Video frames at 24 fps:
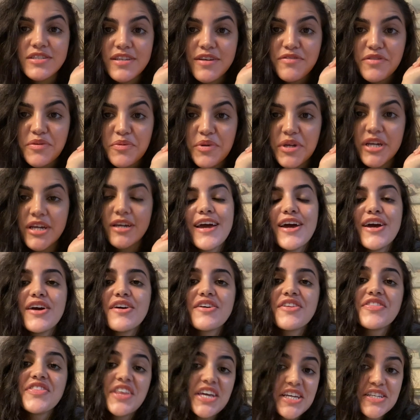every week.
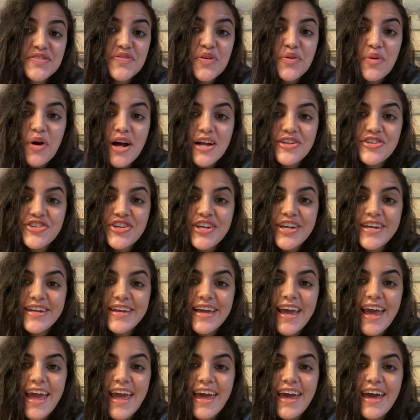Thanks for
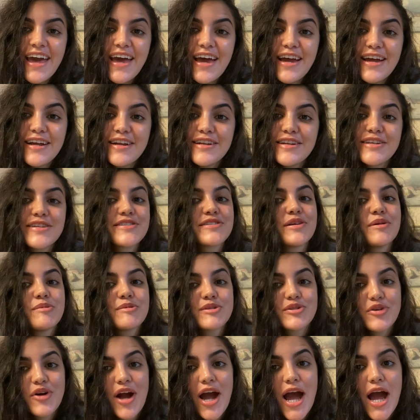watching, and
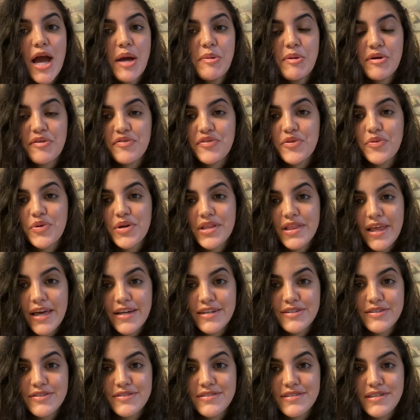subscribe if you would like
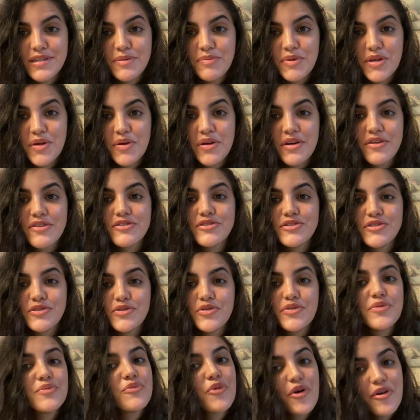to see me
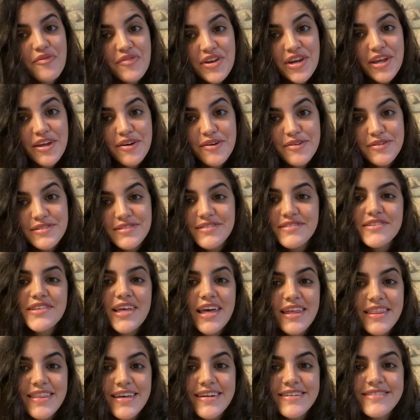do more videos
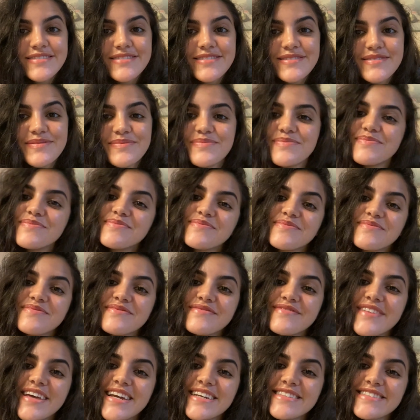like this.
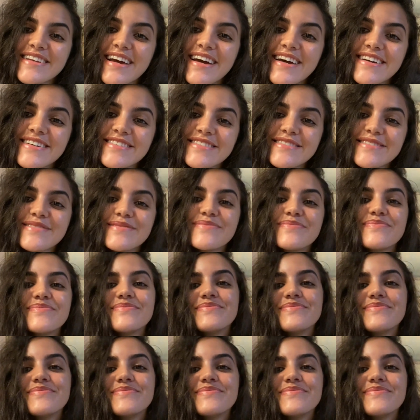Thanks, guys.